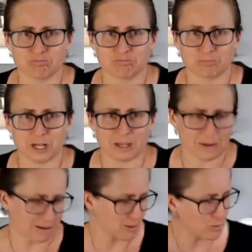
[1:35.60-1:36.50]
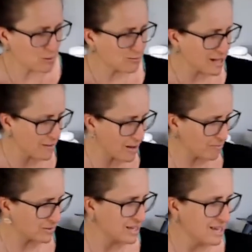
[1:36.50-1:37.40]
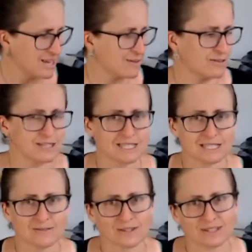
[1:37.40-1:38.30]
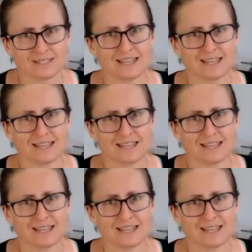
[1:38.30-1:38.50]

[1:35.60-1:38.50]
Anyway, corn flour. First things first.